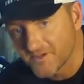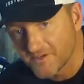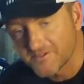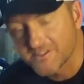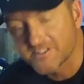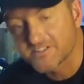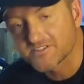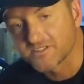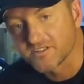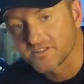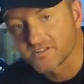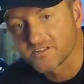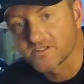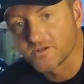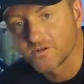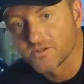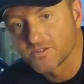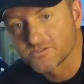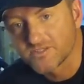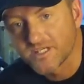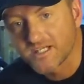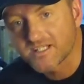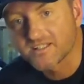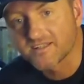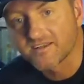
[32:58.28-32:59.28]
of every shirt
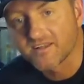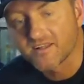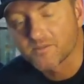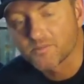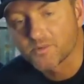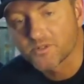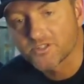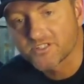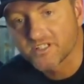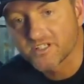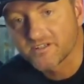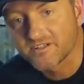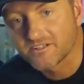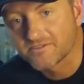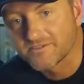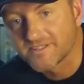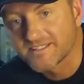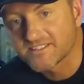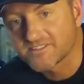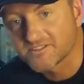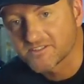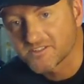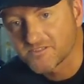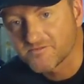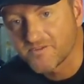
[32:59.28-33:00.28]
going directly to the Progeria
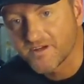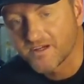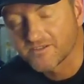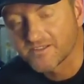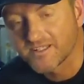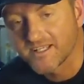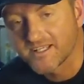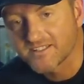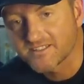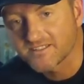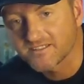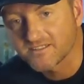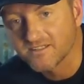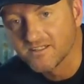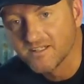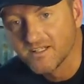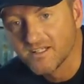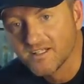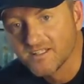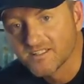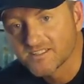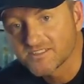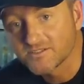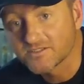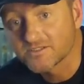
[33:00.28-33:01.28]
Research Foundation.
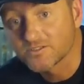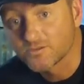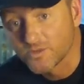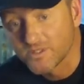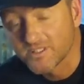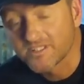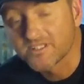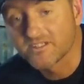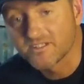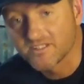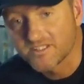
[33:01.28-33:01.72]
So it's a really